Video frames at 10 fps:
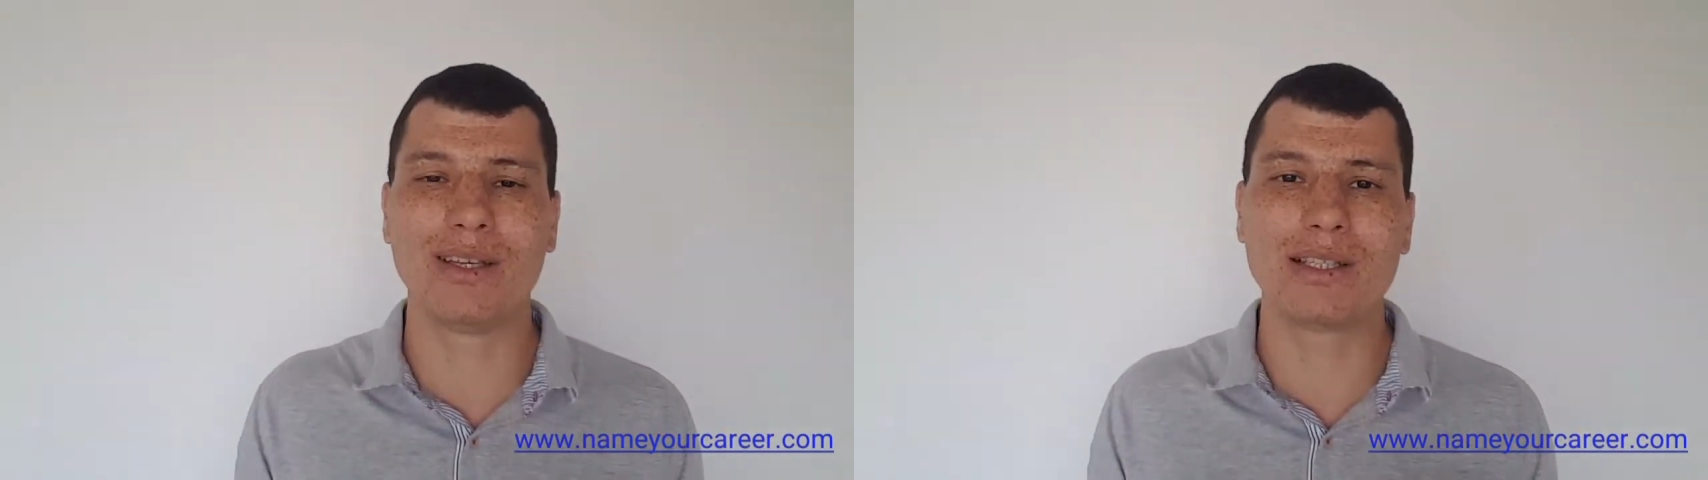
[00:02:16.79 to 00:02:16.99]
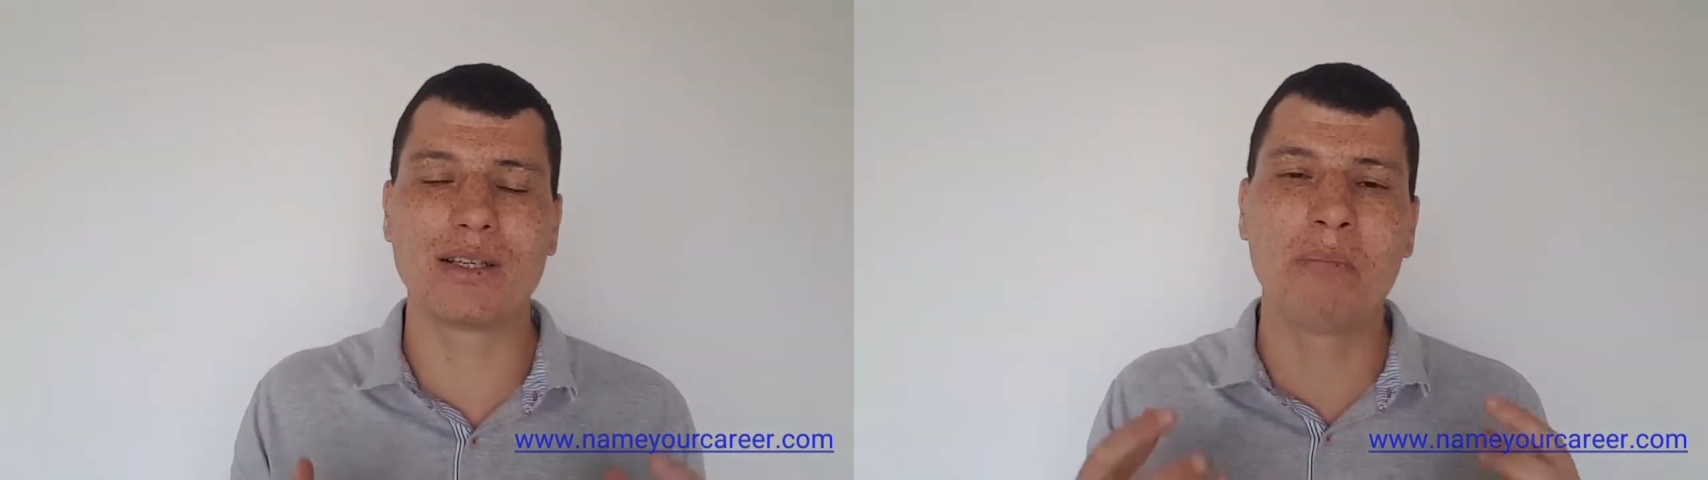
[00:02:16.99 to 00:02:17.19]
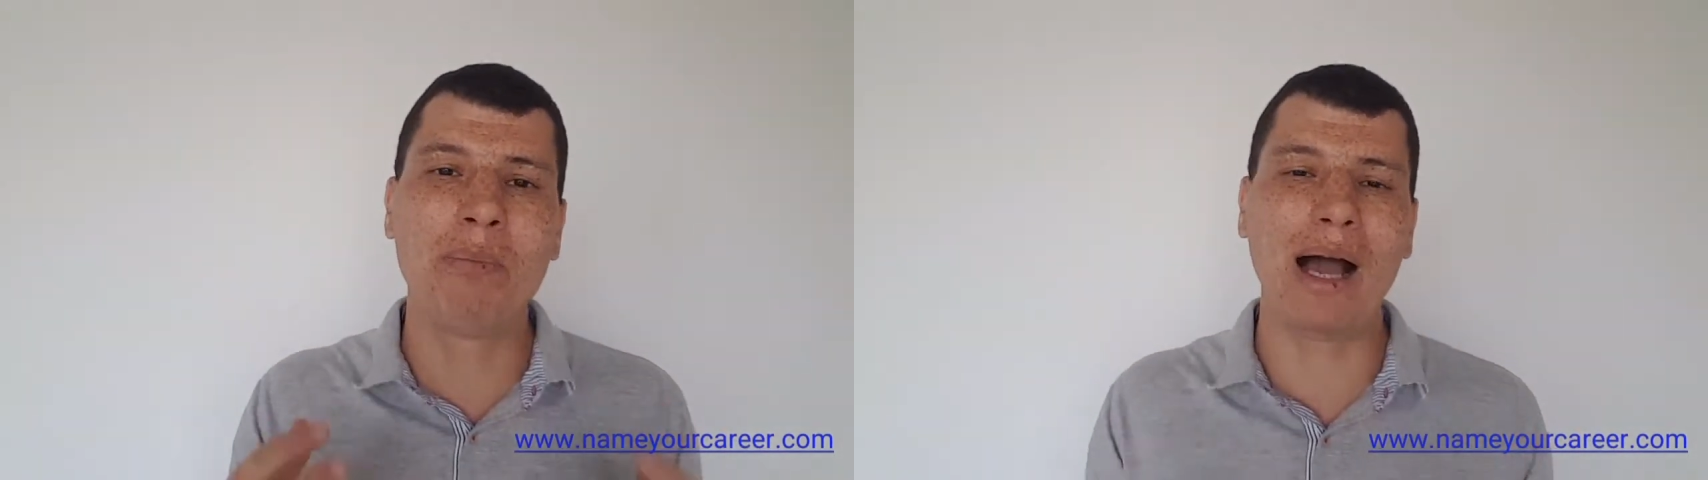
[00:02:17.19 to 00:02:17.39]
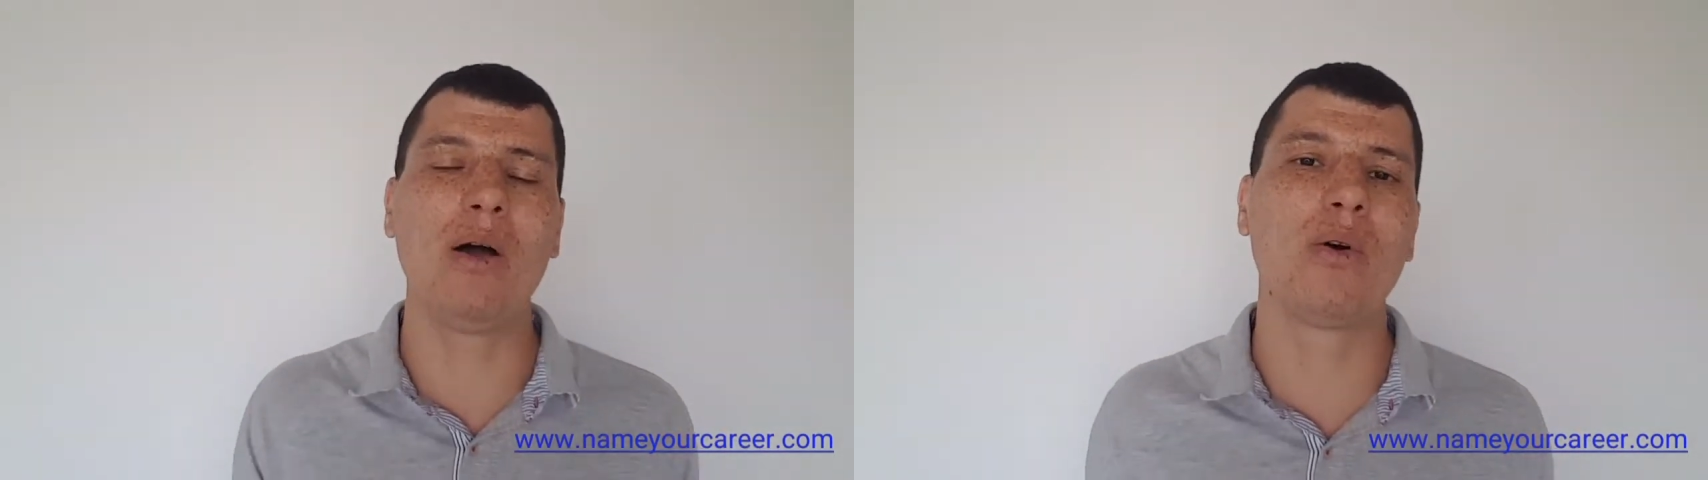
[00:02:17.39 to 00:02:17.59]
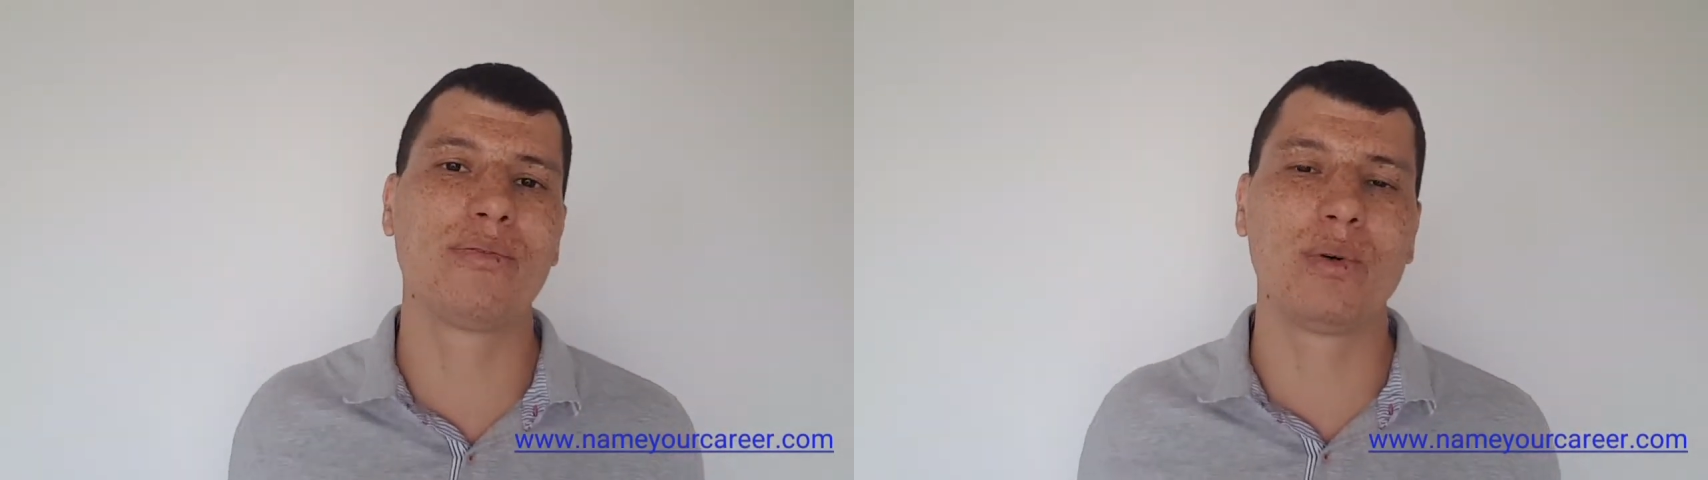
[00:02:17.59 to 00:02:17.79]
This is a
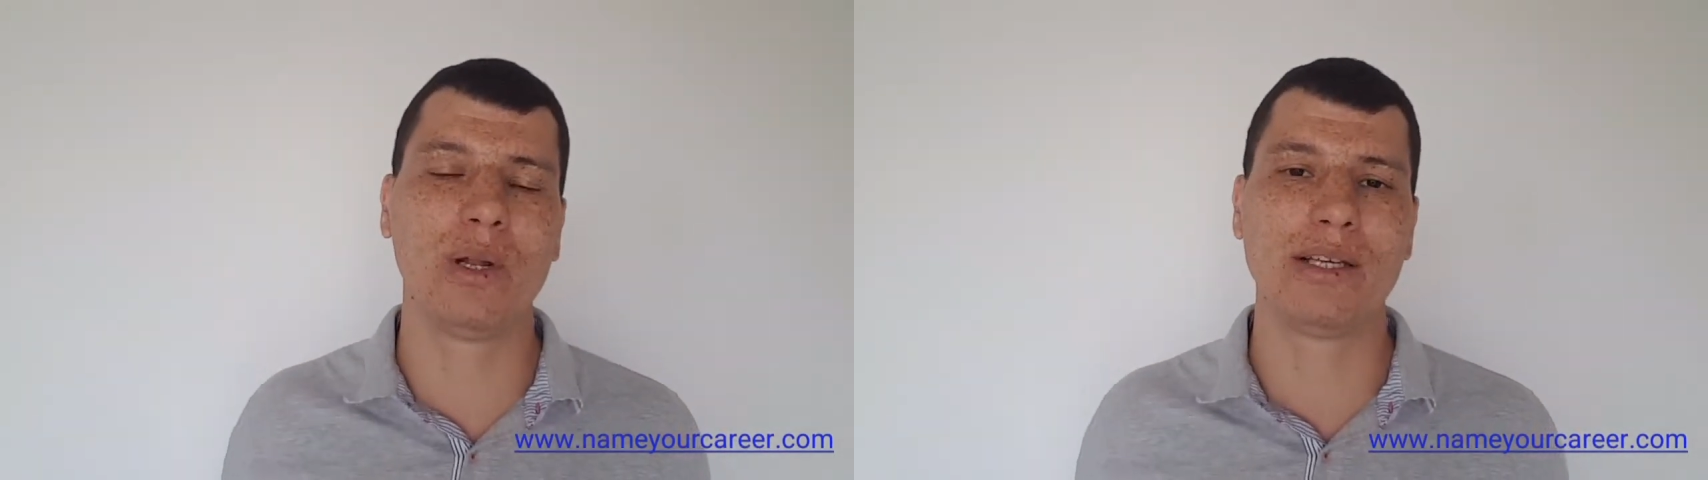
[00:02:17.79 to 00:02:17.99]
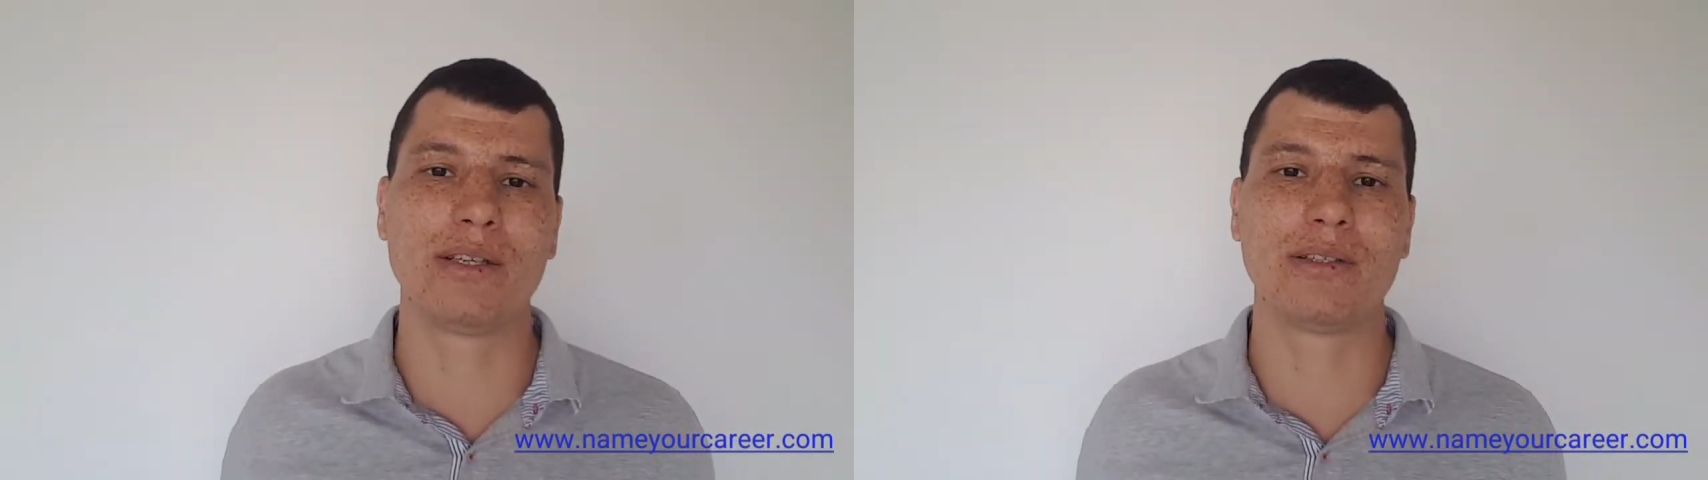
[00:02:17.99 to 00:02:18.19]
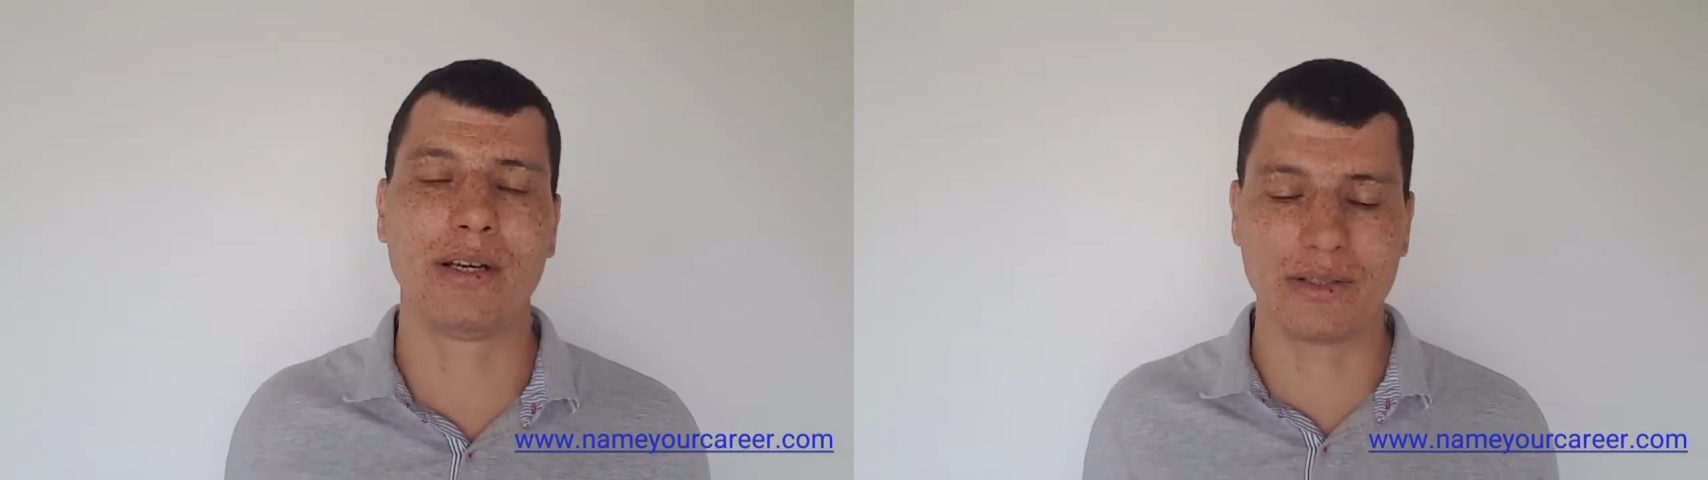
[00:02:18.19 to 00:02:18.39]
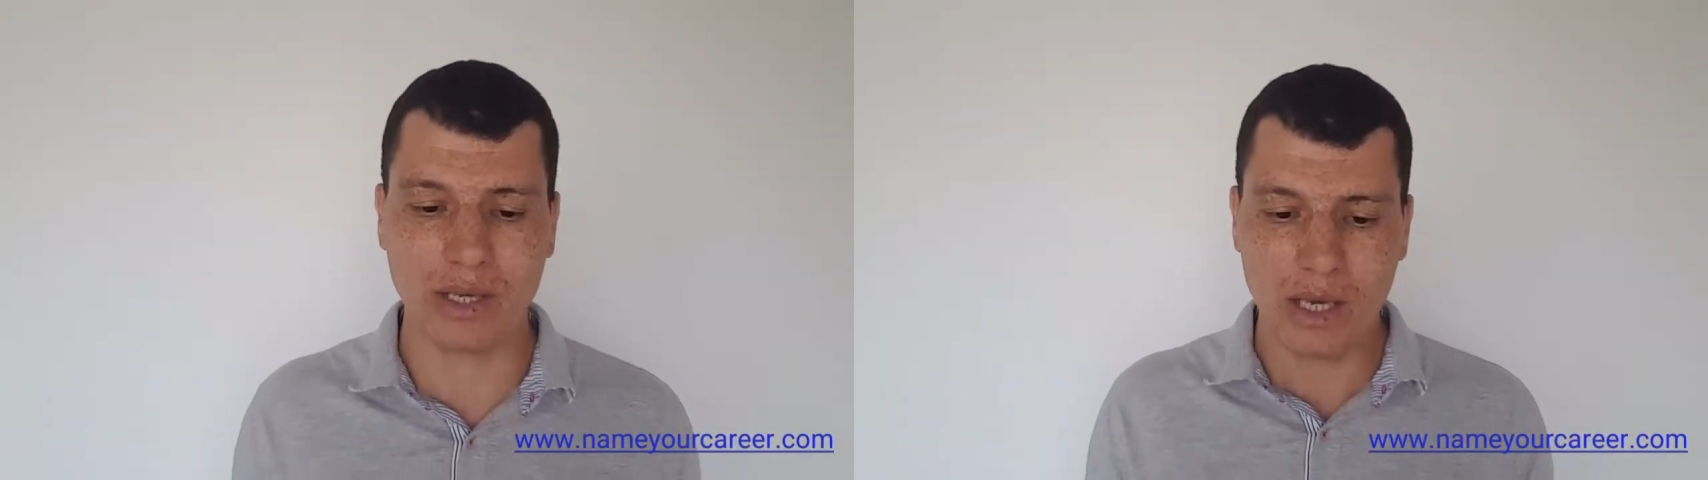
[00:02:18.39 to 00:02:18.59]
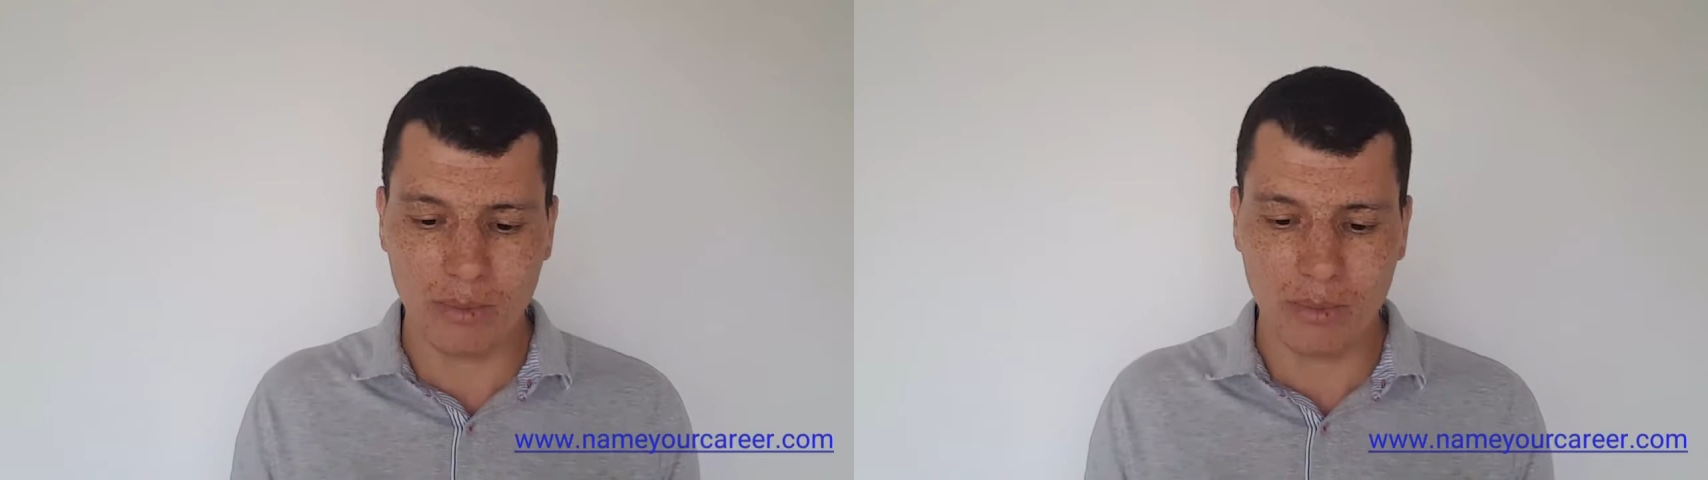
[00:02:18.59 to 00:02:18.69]
powerful exercise